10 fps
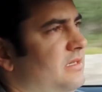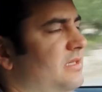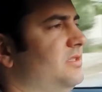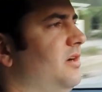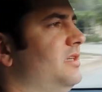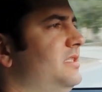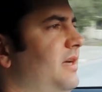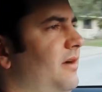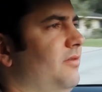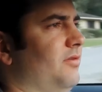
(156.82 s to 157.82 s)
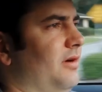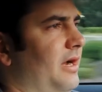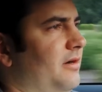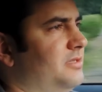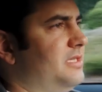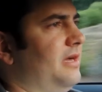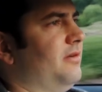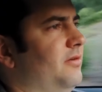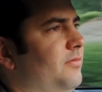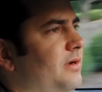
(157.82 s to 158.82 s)
exhaust sound or air
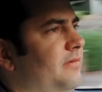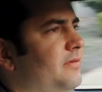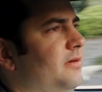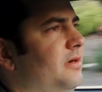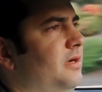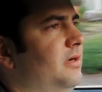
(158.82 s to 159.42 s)
sound or whatever.